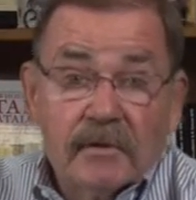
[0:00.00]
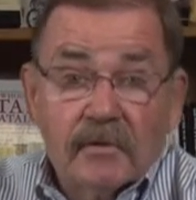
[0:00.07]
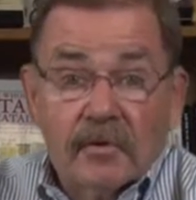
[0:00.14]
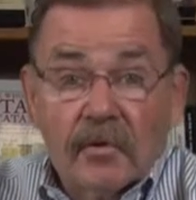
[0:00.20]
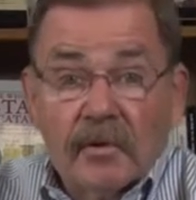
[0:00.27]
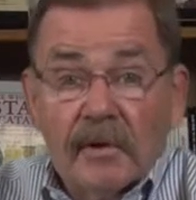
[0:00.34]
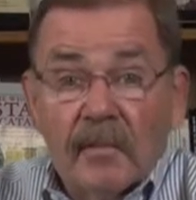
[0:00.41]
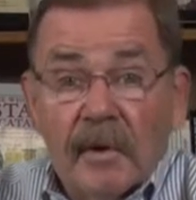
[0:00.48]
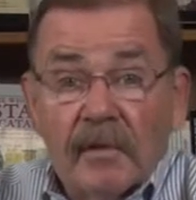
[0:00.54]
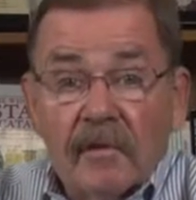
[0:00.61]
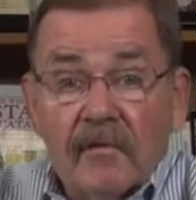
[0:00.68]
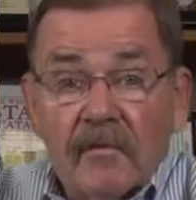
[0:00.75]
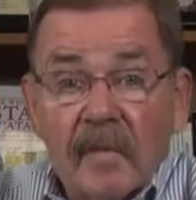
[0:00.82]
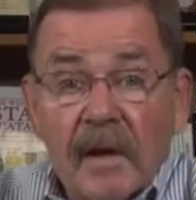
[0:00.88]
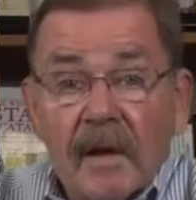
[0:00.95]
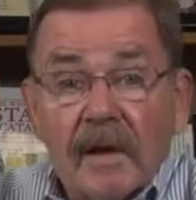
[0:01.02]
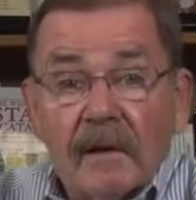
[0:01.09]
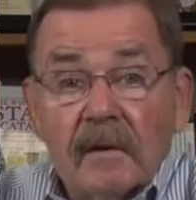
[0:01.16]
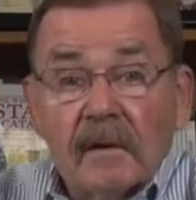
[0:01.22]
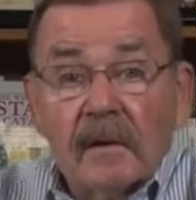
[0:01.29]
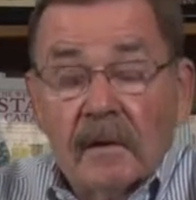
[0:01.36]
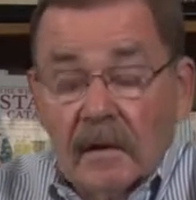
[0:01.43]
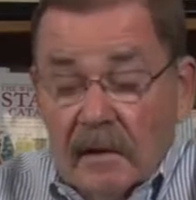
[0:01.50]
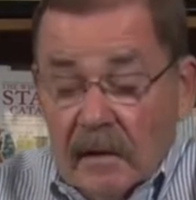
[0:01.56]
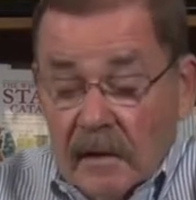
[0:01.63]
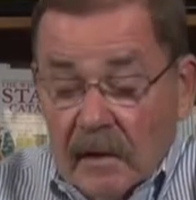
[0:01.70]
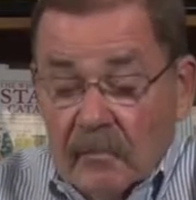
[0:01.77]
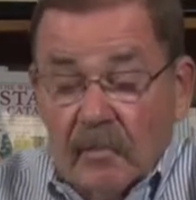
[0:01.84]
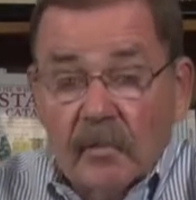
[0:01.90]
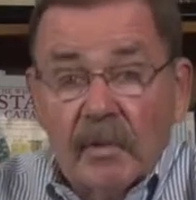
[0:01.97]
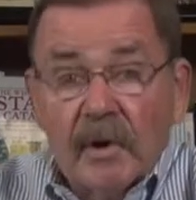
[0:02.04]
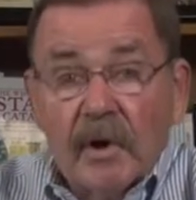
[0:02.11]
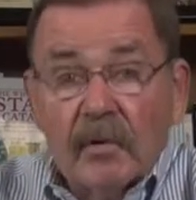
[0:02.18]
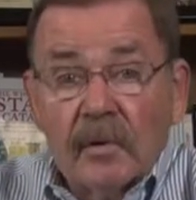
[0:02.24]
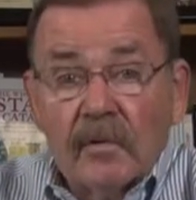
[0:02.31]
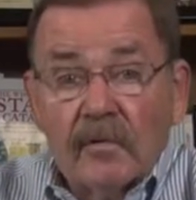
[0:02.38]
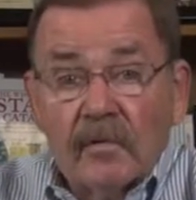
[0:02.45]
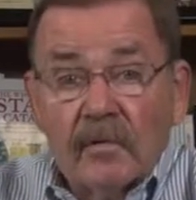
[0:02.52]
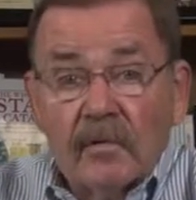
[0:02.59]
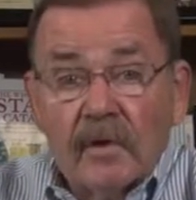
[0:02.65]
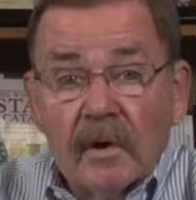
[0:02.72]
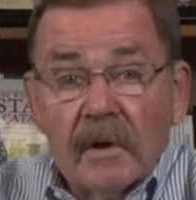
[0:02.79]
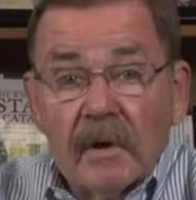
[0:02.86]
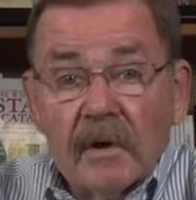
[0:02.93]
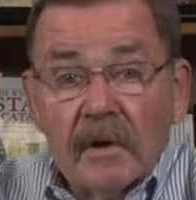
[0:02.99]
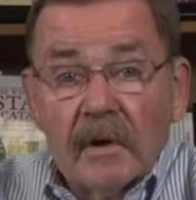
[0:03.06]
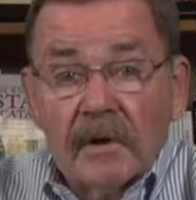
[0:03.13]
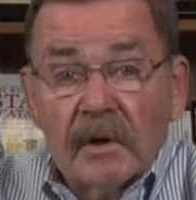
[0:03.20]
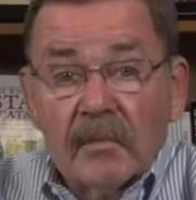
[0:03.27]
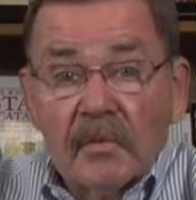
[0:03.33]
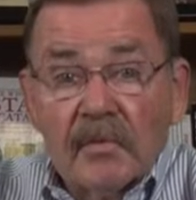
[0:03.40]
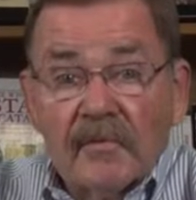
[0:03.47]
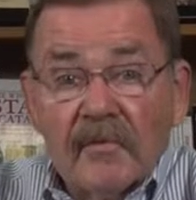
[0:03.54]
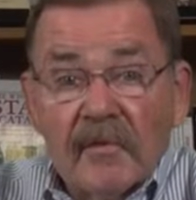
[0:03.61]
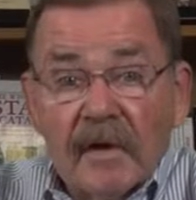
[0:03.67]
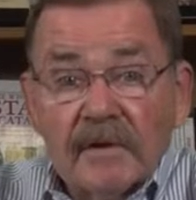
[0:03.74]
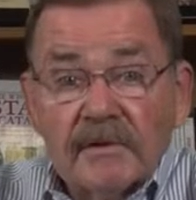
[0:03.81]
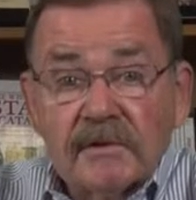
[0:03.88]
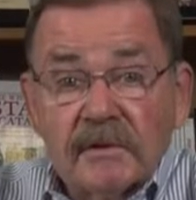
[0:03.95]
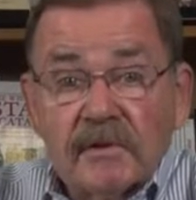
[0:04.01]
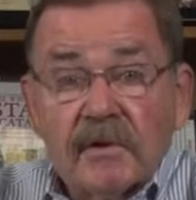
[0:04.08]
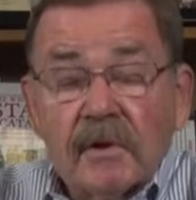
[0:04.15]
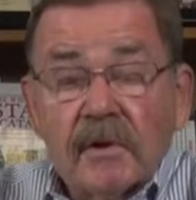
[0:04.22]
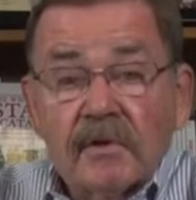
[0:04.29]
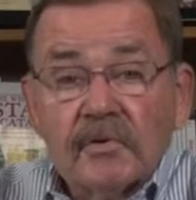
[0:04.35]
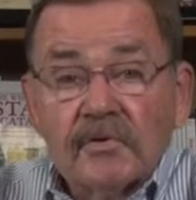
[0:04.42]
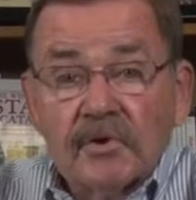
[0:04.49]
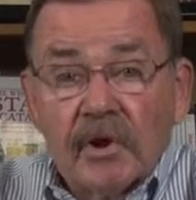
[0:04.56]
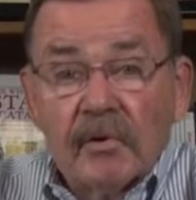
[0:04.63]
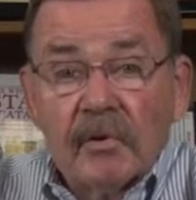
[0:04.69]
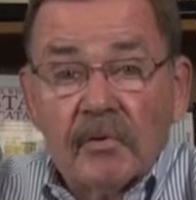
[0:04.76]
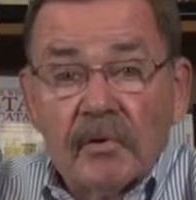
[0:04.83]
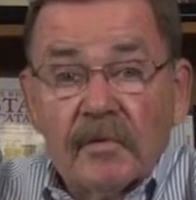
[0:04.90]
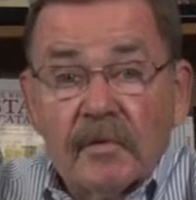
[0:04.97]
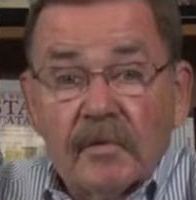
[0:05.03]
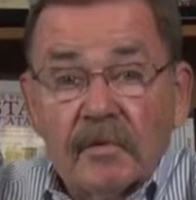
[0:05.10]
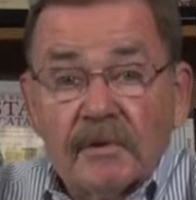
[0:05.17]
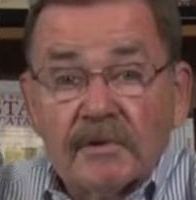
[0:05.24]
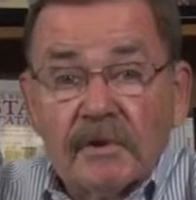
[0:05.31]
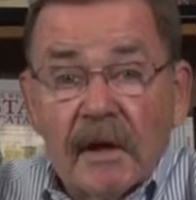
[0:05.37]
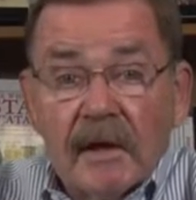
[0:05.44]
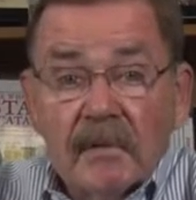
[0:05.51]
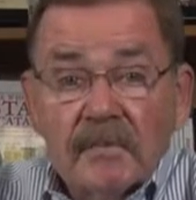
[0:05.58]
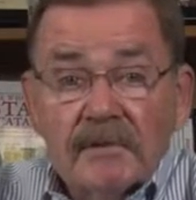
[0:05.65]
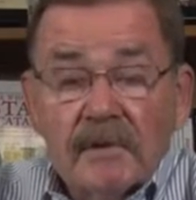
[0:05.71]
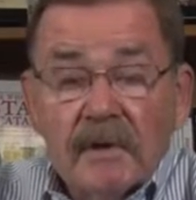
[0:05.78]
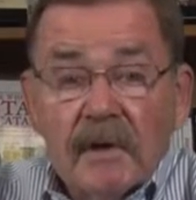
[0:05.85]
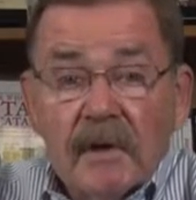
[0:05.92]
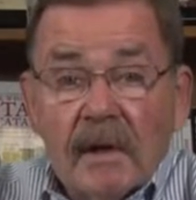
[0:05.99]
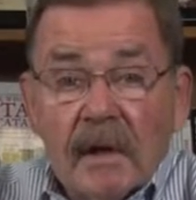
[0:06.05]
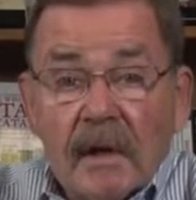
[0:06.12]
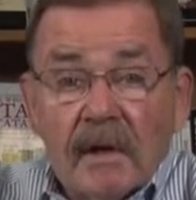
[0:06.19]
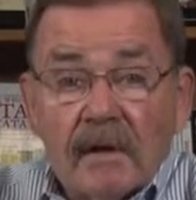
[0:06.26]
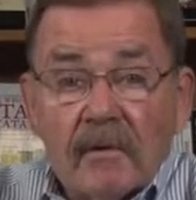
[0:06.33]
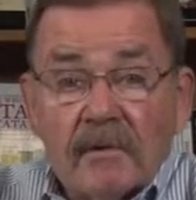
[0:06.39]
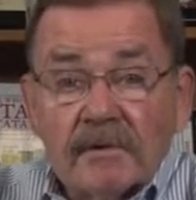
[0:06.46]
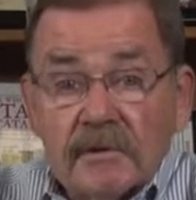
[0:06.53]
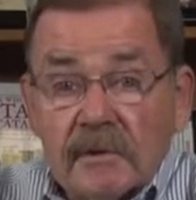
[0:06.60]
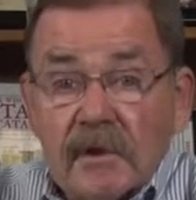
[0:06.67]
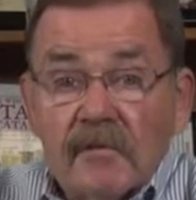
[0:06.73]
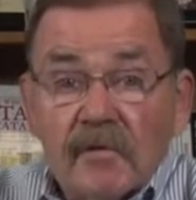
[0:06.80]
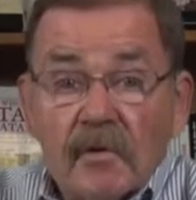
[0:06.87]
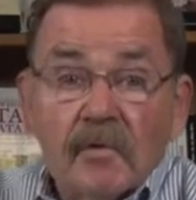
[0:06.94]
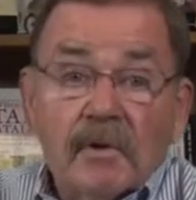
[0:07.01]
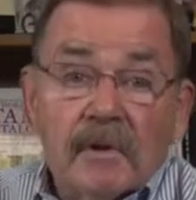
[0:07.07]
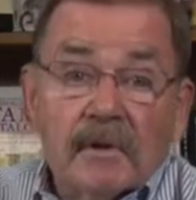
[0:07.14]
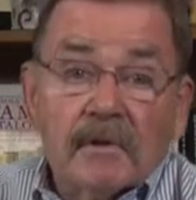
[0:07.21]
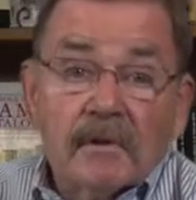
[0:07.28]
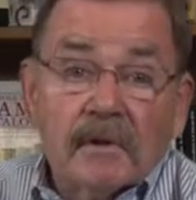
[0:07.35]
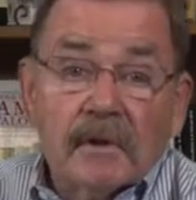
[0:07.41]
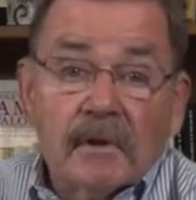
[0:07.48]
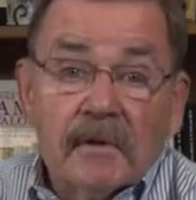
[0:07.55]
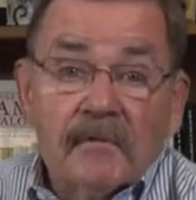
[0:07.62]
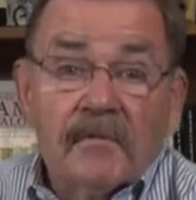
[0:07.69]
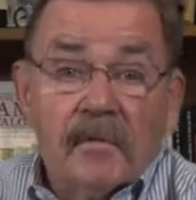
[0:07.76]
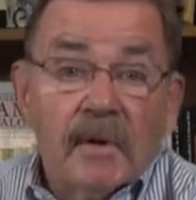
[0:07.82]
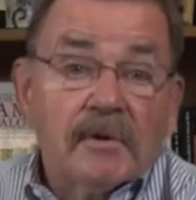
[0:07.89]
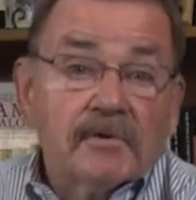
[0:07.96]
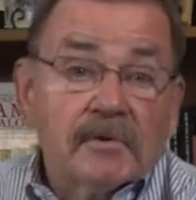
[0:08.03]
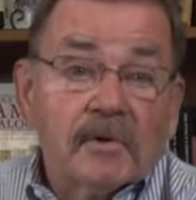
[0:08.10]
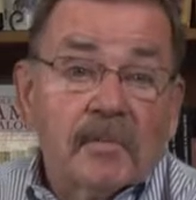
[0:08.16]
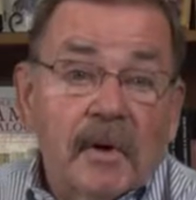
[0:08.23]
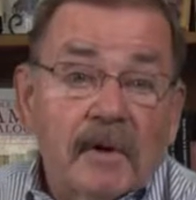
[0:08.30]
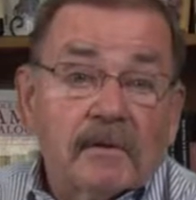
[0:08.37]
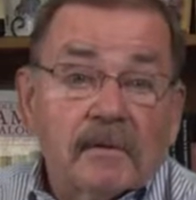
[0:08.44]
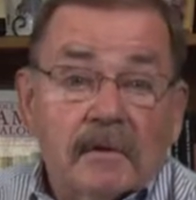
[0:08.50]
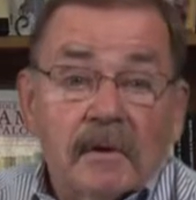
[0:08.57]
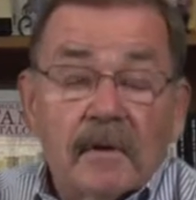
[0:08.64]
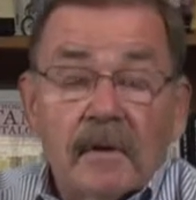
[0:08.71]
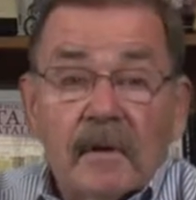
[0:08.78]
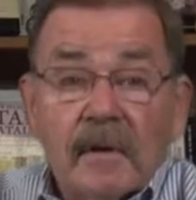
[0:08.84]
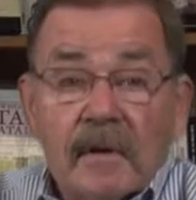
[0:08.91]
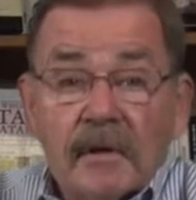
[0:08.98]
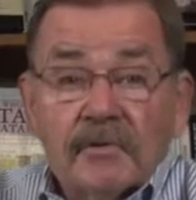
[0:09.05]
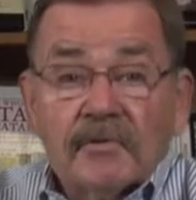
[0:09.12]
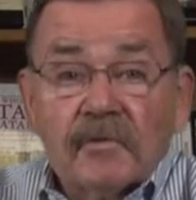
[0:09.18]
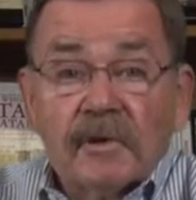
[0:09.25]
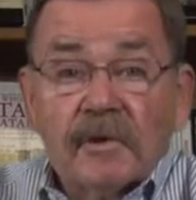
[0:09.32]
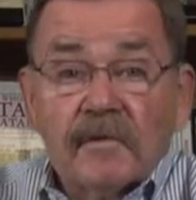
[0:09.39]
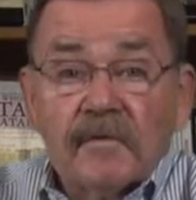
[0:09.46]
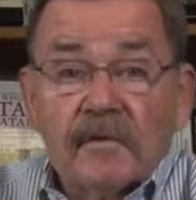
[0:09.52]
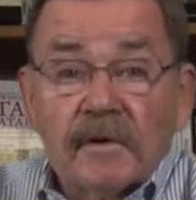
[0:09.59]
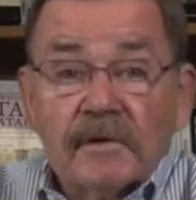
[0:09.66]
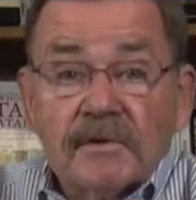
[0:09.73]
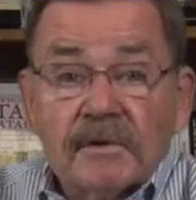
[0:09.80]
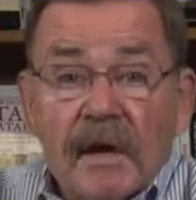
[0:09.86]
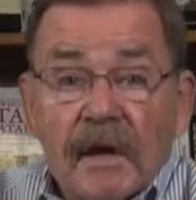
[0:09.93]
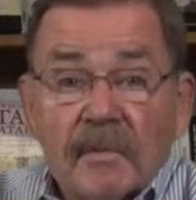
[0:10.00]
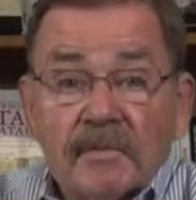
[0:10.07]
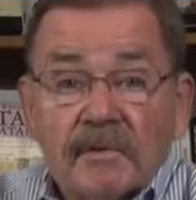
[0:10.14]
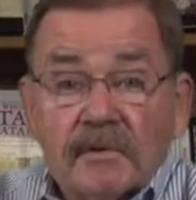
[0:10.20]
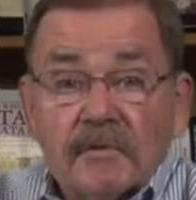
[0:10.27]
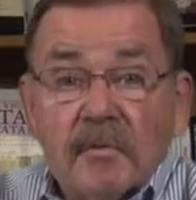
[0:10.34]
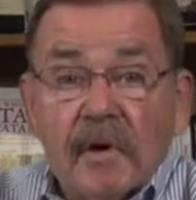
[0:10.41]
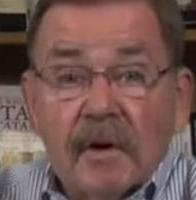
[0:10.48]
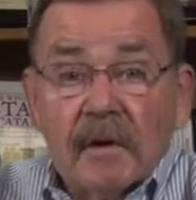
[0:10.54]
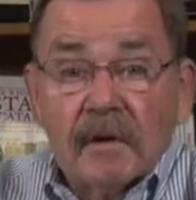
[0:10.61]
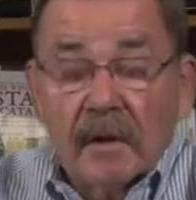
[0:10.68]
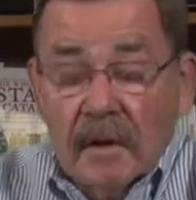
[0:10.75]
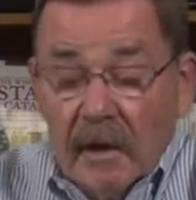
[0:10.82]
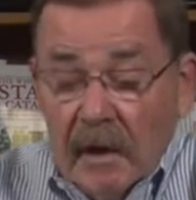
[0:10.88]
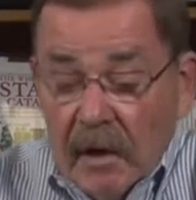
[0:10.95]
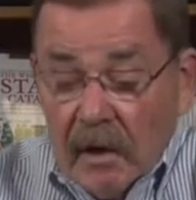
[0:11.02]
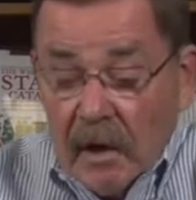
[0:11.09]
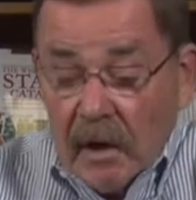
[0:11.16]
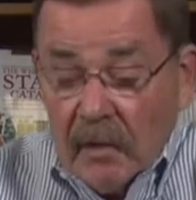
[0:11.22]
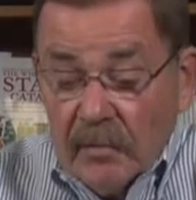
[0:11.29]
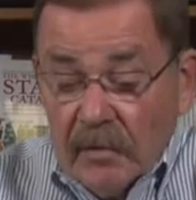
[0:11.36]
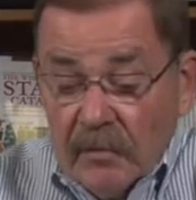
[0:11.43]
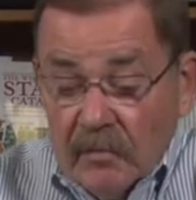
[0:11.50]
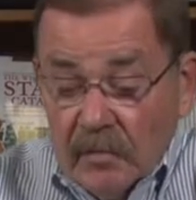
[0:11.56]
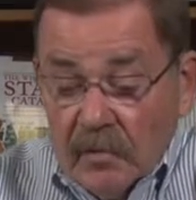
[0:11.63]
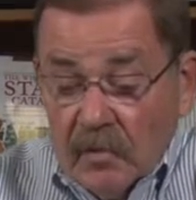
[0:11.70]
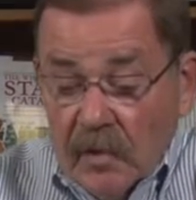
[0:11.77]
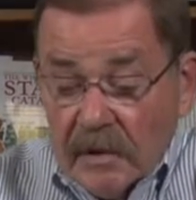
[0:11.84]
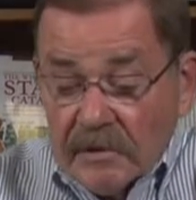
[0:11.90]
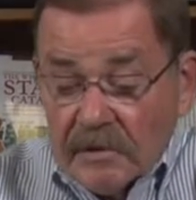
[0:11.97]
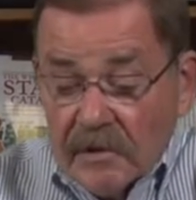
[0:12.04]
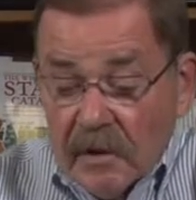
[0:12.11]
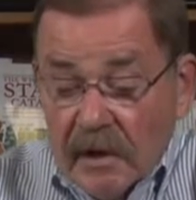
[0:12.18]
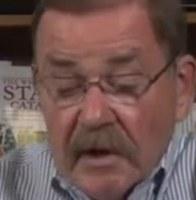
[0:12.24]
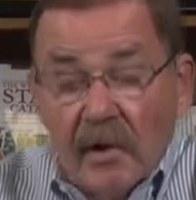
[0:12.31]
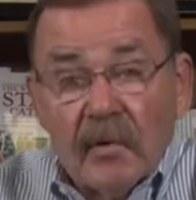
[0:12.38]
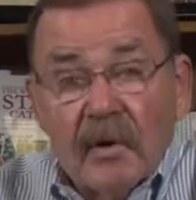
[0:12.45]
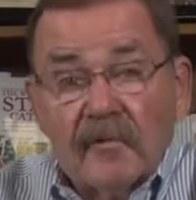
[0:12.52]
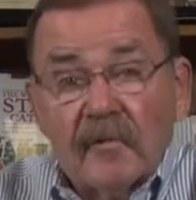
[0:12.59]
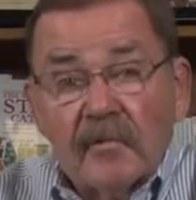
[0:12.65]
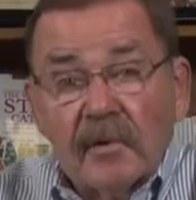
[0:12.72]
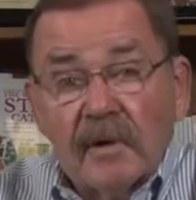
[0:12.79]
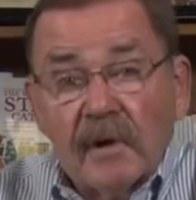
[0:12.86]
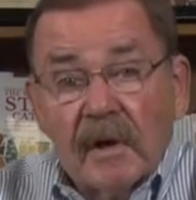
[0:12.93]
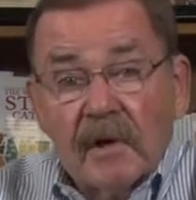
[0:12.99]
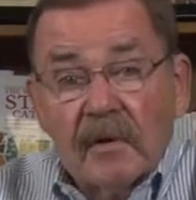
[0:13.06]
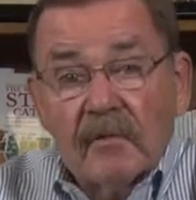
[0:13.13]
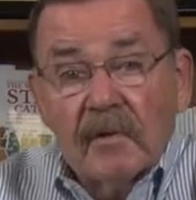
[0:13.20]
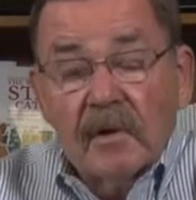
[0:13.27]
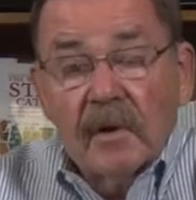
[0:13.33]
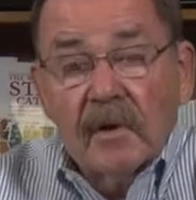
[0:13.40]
during the month of May. And we'll be going through a number of events and sharing with you the stamps, and also giving you a little information about the history of stamps as well. We do want to start, however, we got a